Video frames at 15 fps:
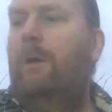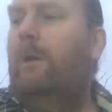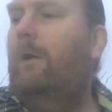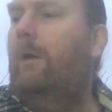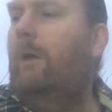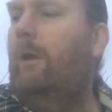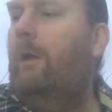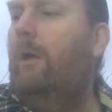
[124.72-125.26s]

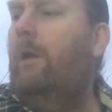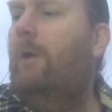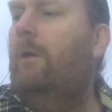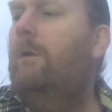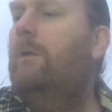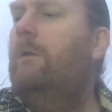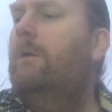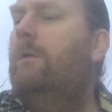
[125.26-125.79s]

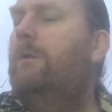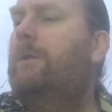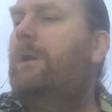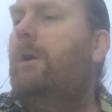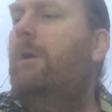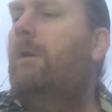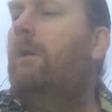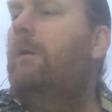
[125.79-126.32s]
you
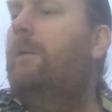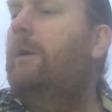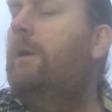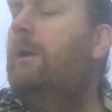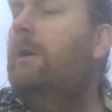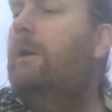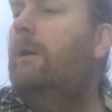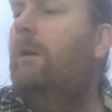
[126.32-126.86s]
turn
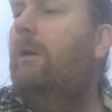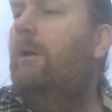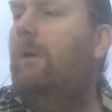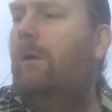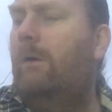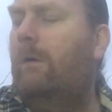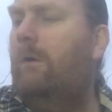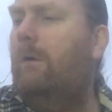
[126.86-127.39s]
me
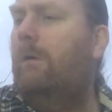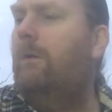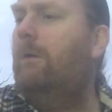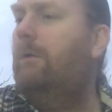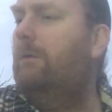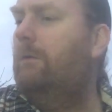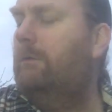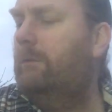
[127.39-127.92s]
on,
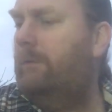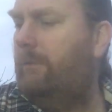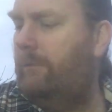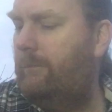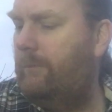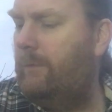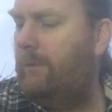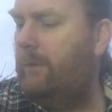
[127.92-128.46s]

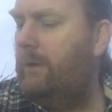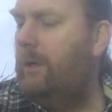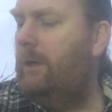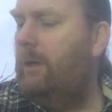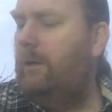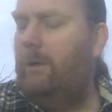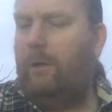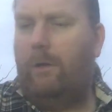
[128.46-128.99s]

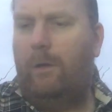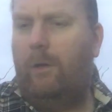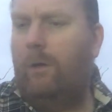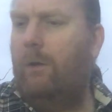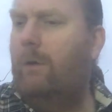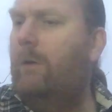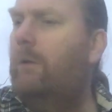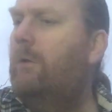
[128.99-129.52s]

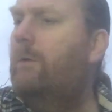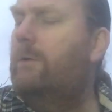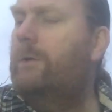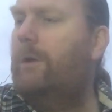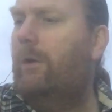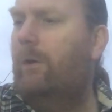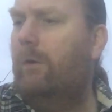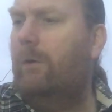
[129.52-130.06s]
you
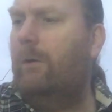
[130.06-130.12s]
turn me on.